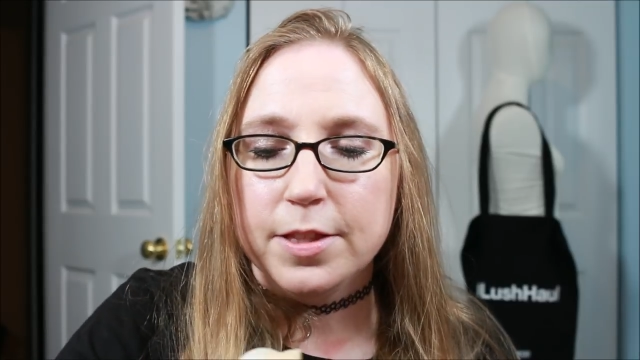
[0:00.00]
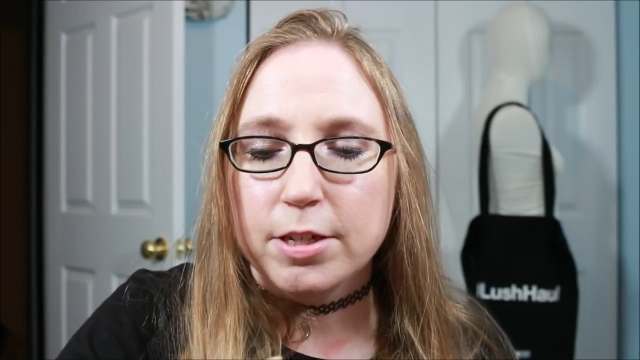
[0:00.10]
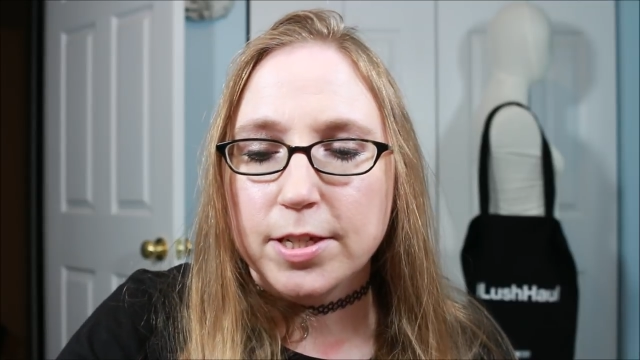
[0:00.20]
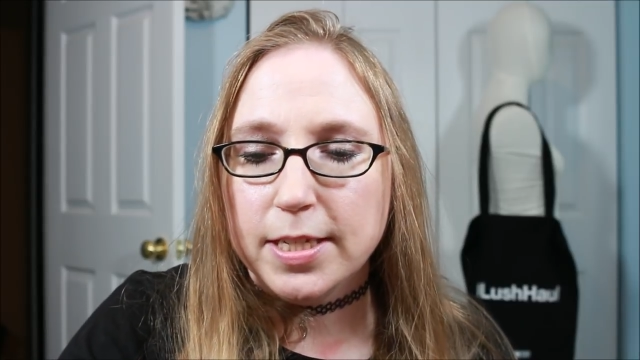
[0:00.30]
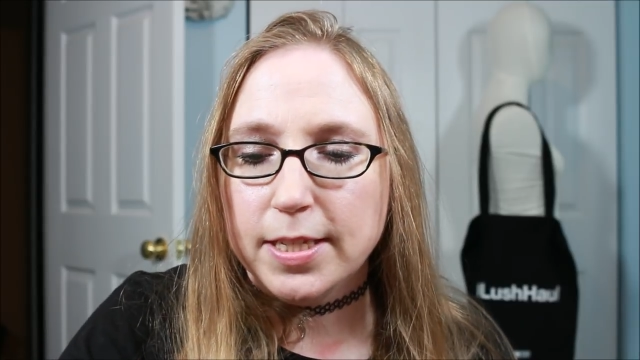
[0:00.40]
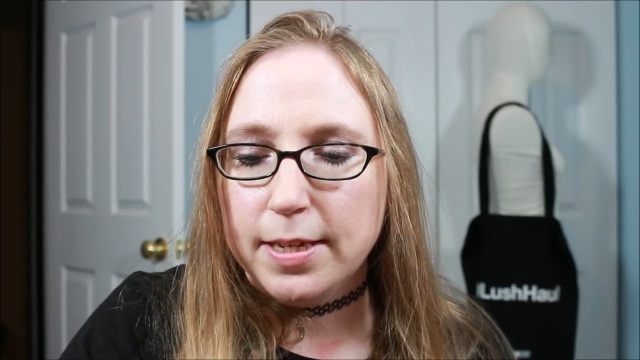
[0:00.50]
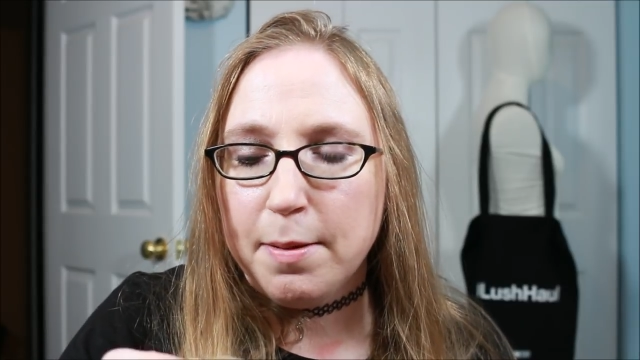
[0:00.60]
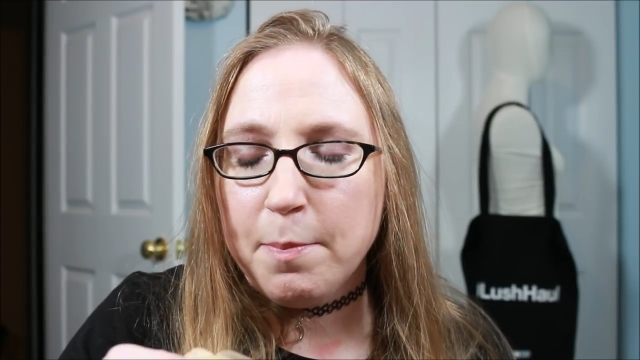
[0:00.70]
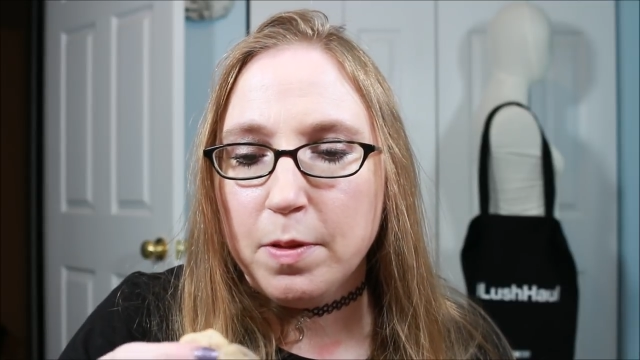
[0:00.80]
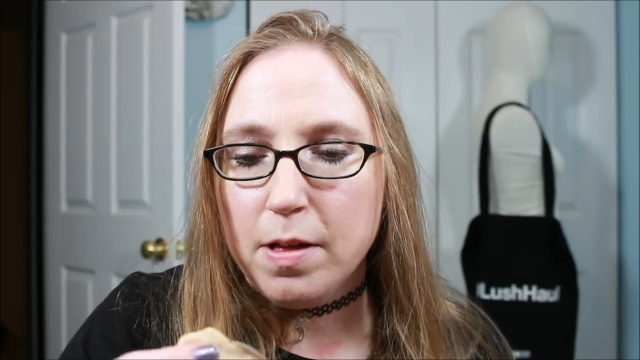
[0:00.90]
There's a
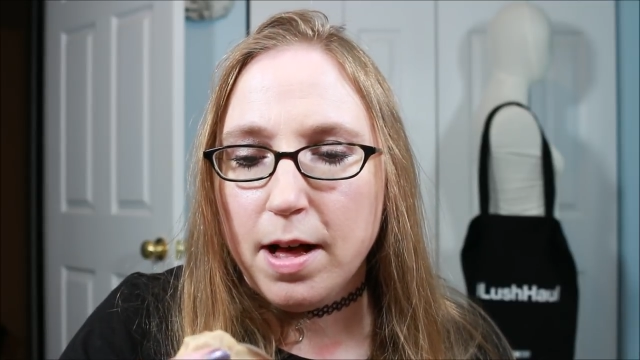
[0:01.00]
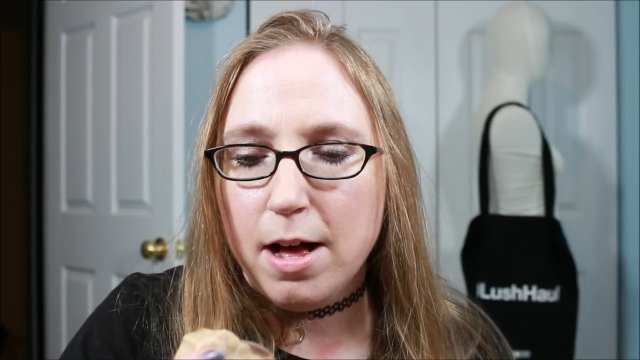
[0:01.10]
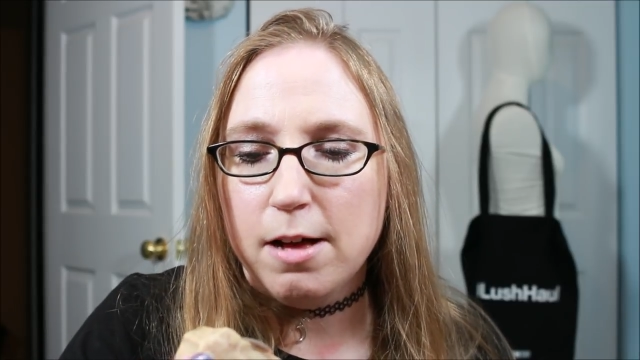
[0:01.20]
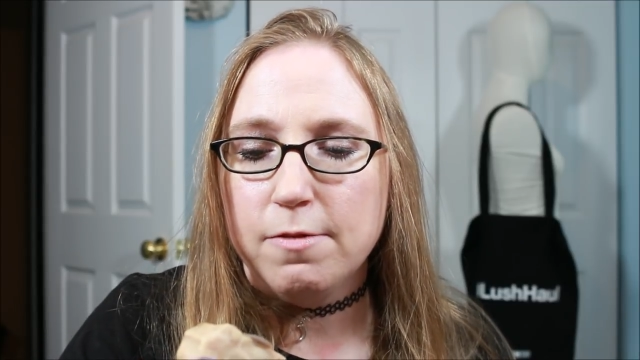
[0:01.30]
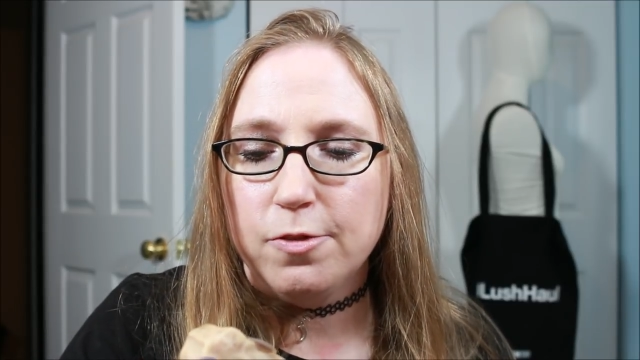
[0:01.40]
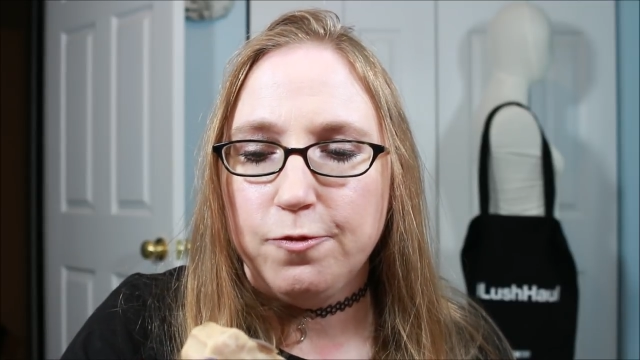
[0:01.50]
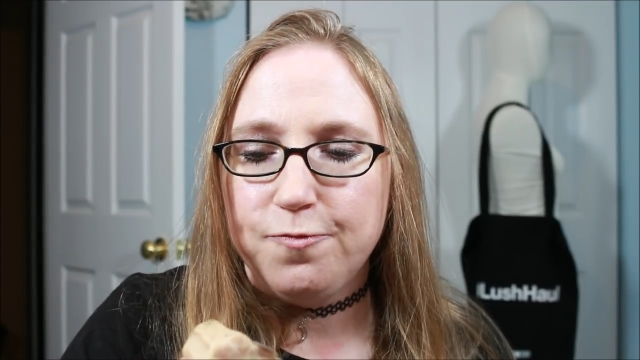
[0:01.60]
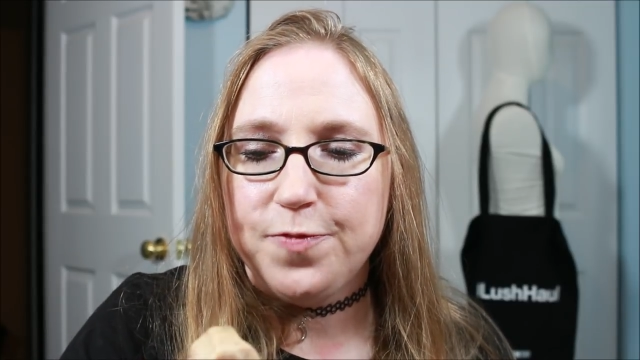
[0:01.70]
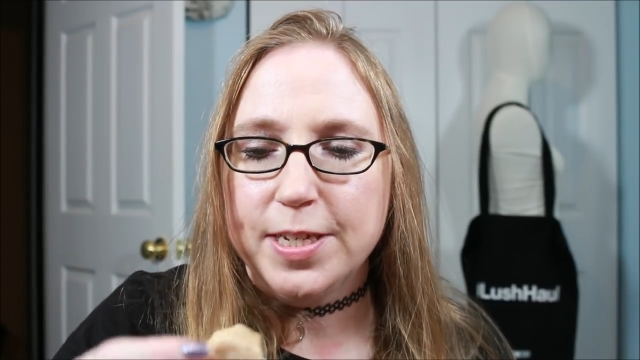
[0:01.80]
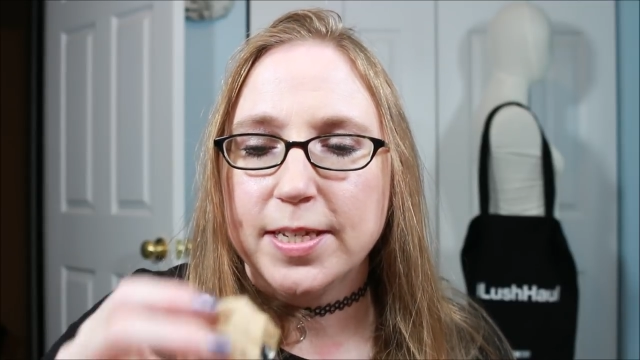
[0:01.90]
sample of
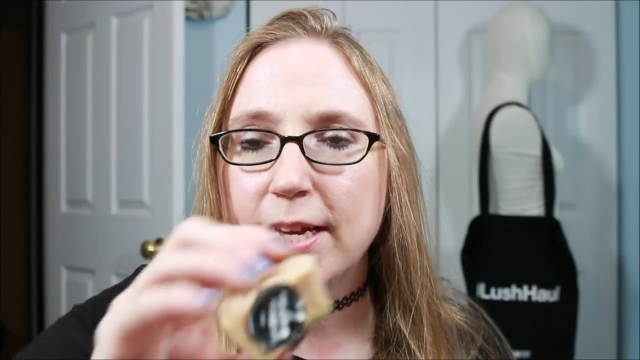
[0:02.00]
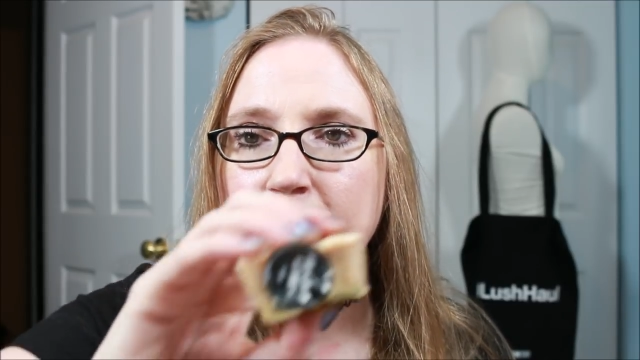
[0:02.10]
Figs